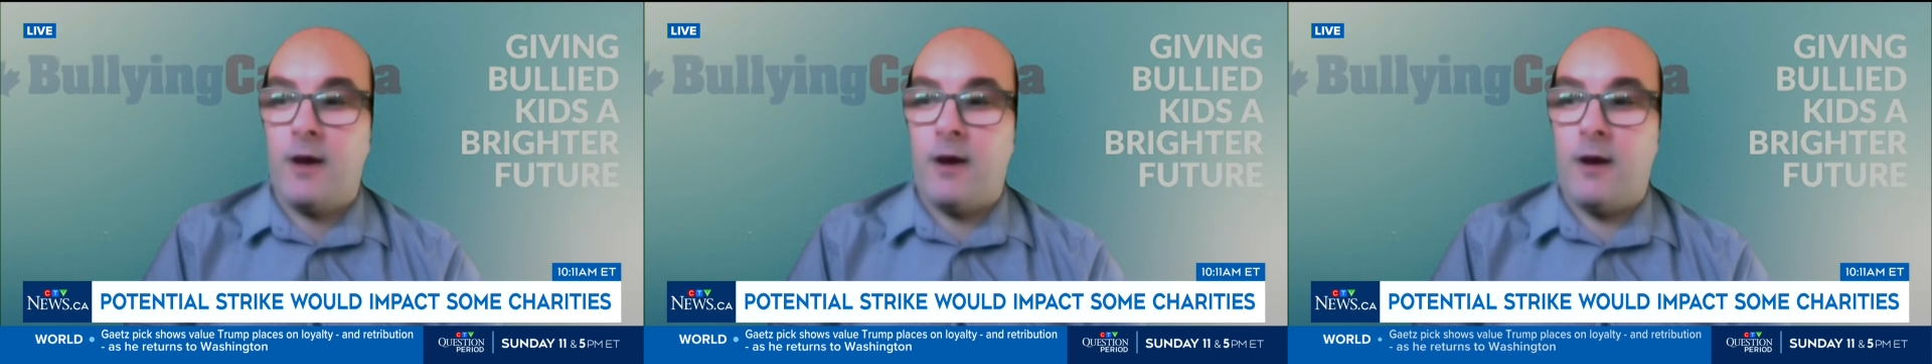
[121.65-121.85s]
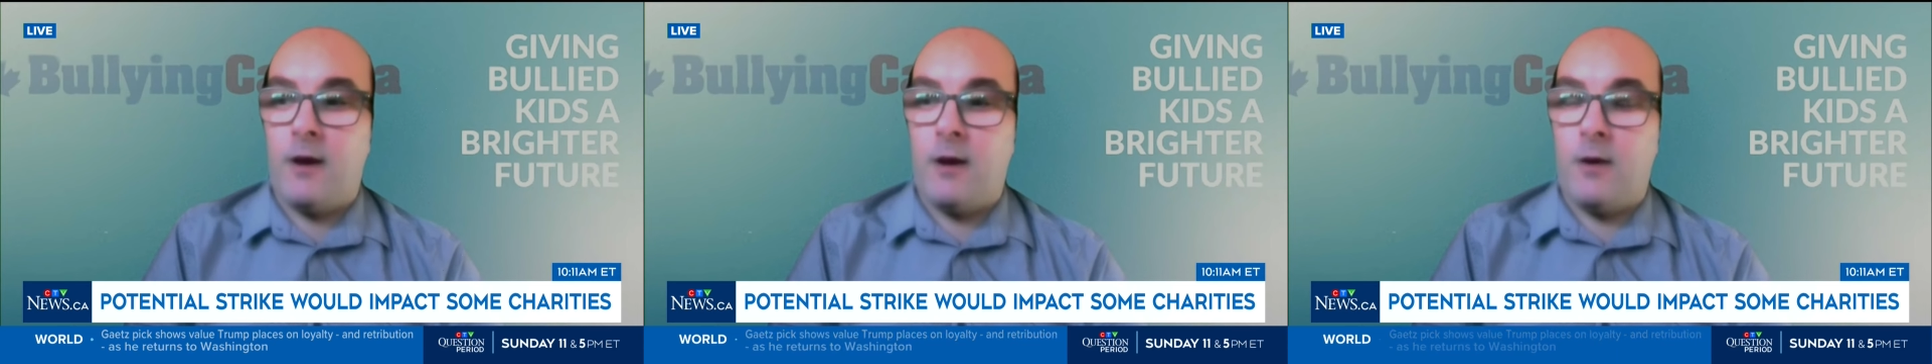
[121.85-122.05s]

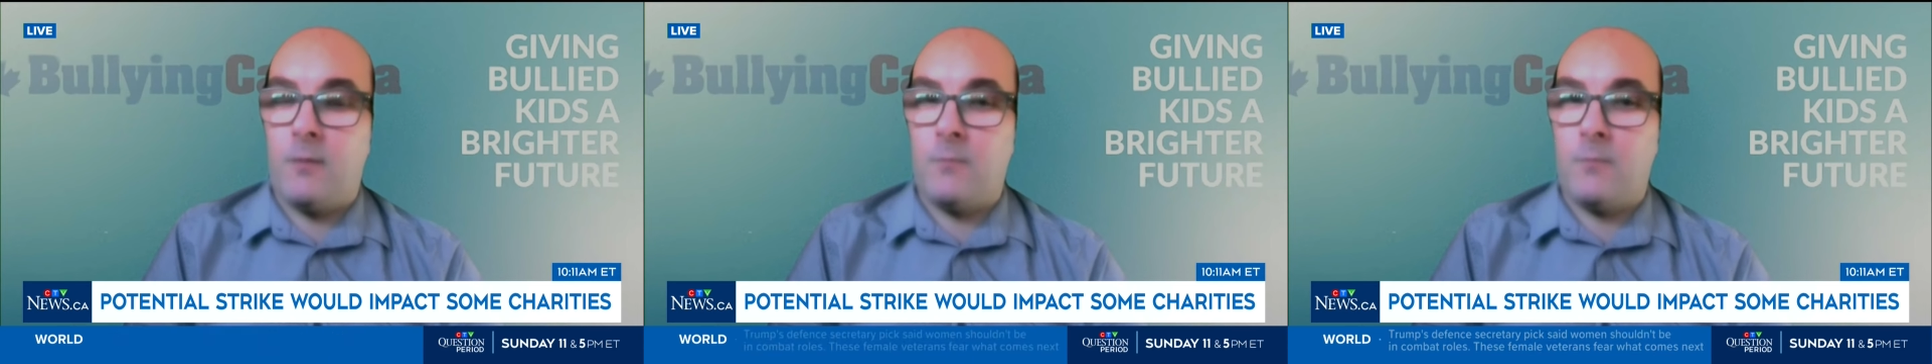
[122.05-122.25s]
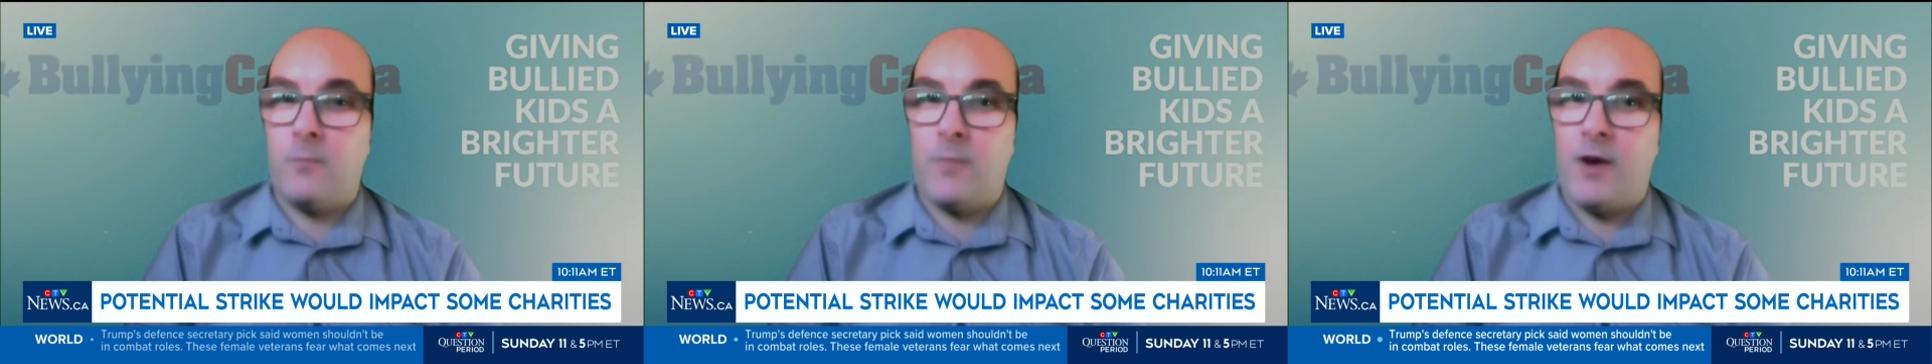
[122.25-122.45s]

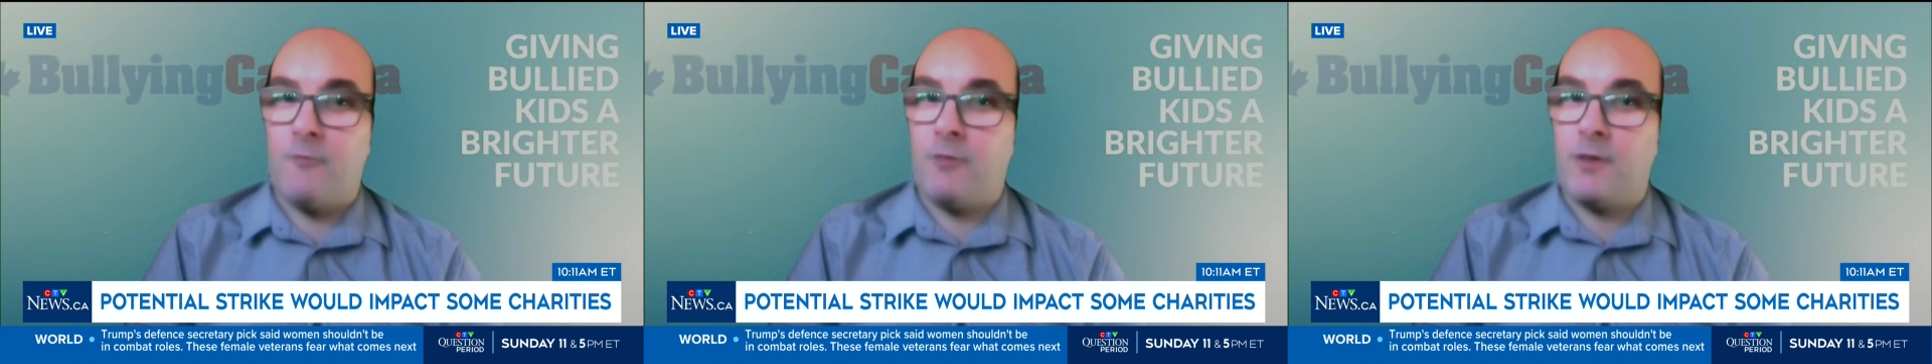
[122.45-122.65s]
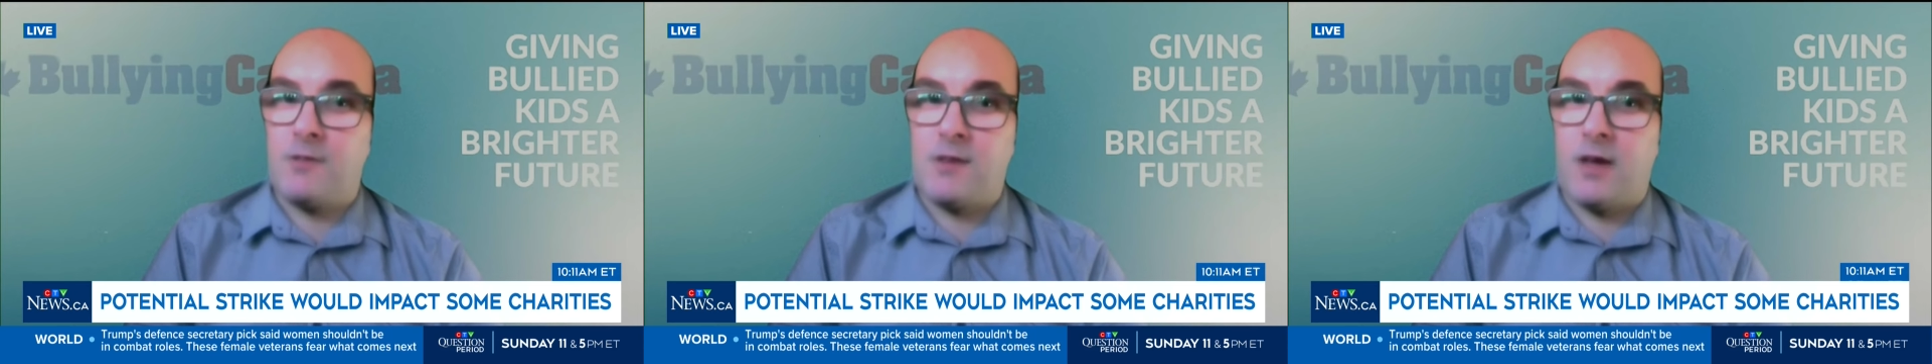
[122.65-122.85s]
um,
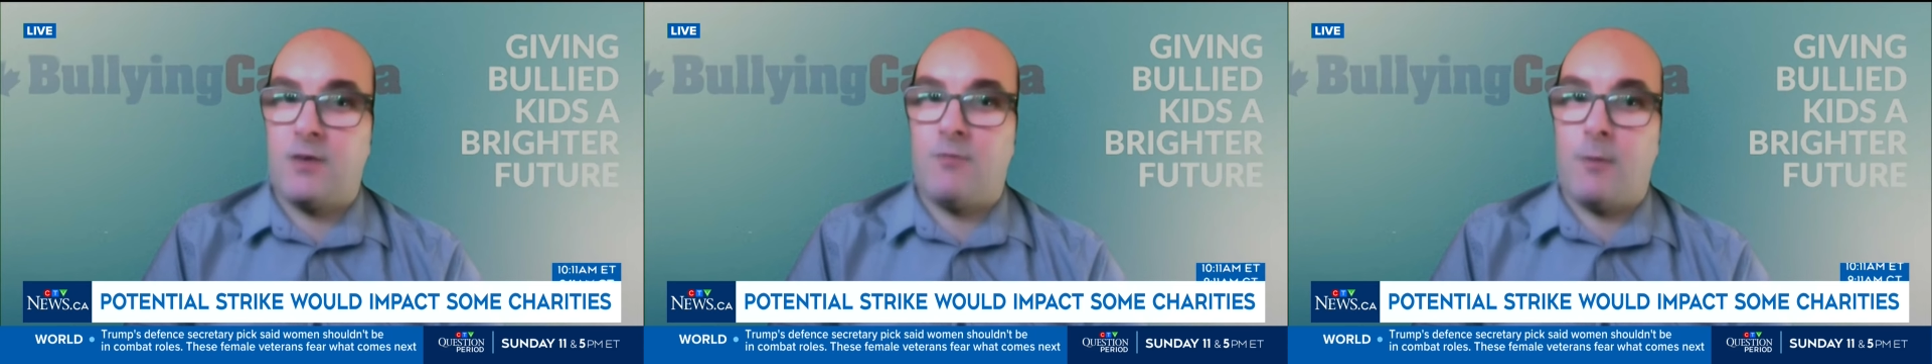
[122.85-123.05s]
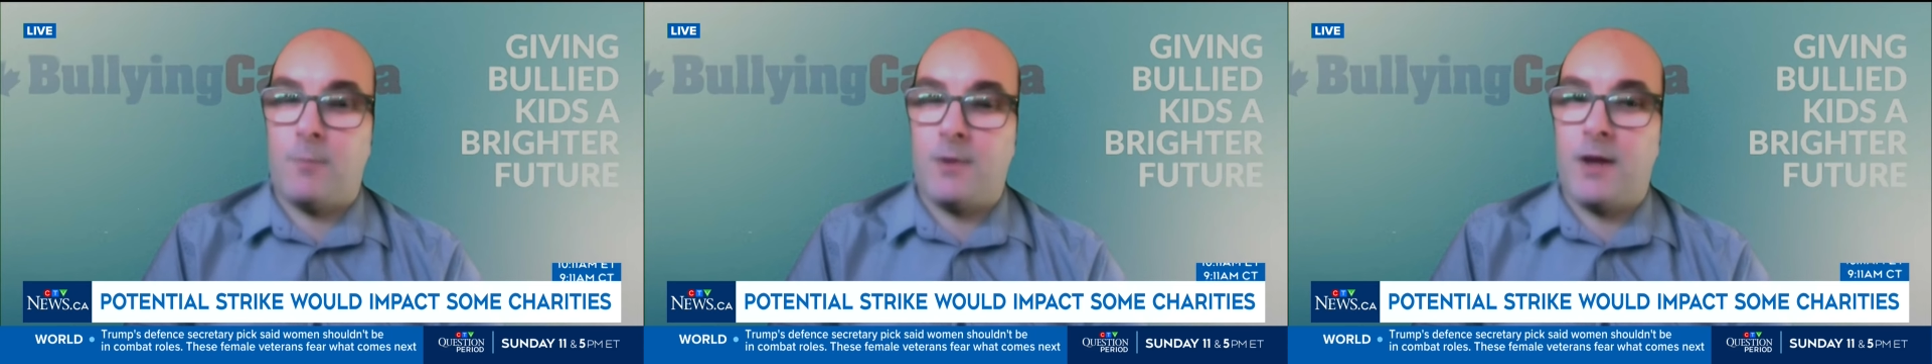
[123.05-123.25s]
everything's kind
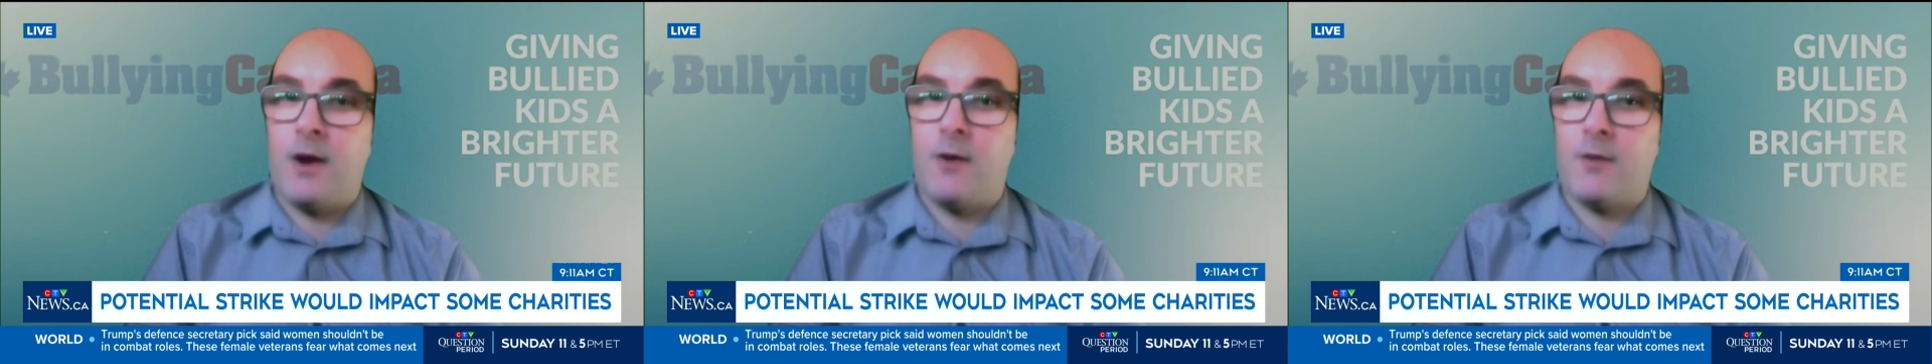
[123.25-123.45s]
of up in the